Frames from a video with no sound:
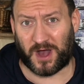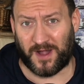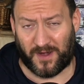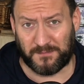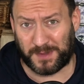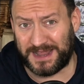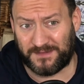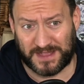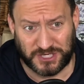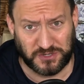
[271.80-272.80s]
I-, I-, believe
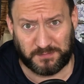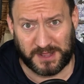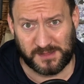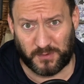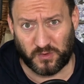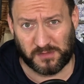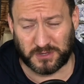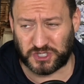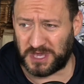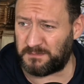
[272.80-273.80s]
there should be
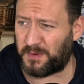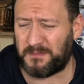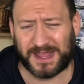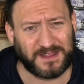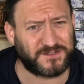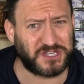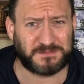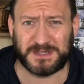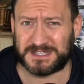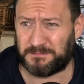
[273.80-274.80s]
sportsmanship, but mate, you've just
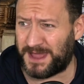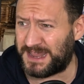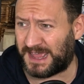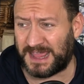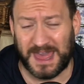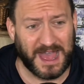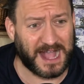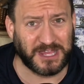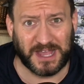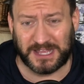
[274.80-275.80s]
missed a penalty and,
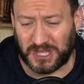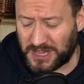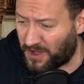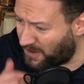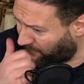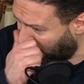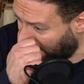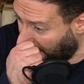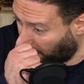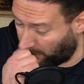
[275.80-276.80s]
you- and you're laughing
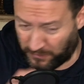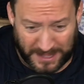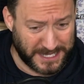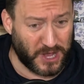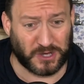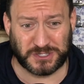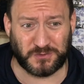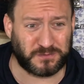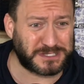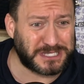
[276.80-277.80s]
with like the Arsenal
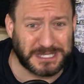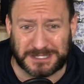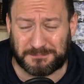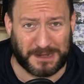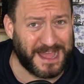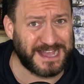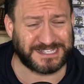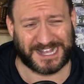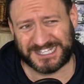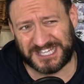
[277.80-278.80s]
players.
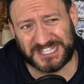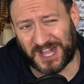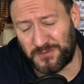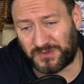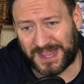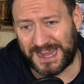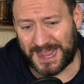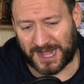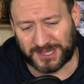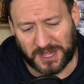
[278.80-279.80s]
I just don't get it.
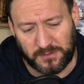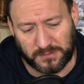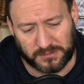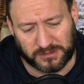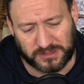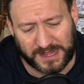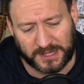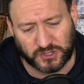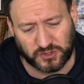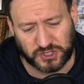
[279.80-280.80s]
I don't think
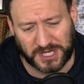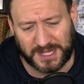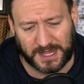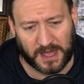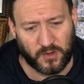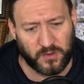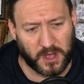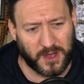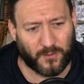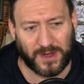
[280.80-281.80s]
Jorginho
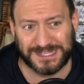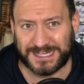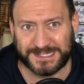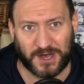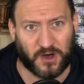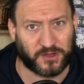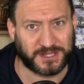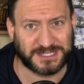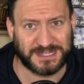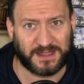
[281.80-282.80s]
wears his heart on the
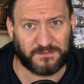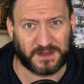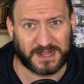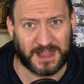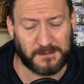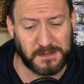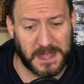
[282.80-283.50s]
sleeve for the club.